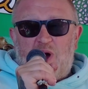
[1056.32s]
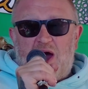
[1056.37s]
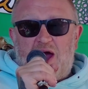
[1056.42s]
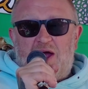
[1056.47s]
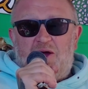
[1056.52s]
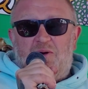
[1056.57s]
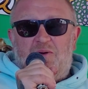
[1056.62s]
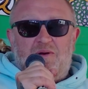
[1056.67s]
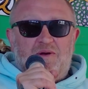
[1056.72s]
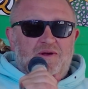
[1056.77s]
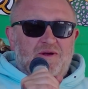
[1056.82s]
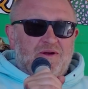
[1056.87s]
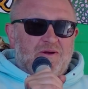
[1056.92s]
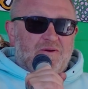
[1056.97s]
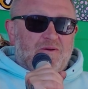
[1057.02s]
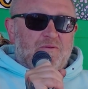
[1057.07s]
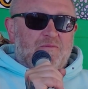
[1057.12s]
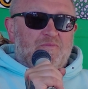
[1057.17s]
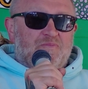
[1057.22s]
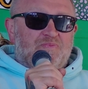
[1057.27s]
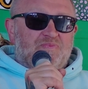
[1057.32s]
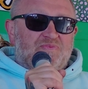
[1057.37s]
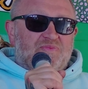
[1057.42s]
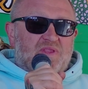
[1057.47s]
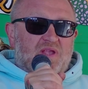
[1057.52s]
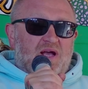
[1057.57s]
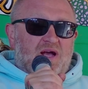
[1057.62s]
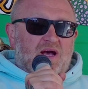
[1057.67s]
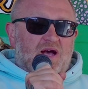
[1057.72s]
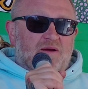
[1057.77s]
from Ohio.
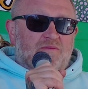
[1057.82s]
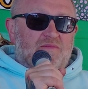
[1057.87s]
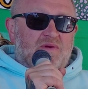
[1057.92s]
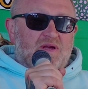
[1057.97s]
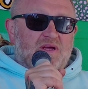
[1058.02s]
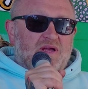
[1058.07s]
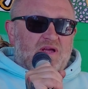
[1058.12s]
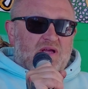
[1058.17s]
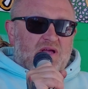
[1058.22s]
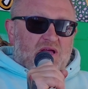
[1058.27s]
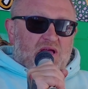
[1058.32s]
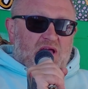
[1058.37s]
And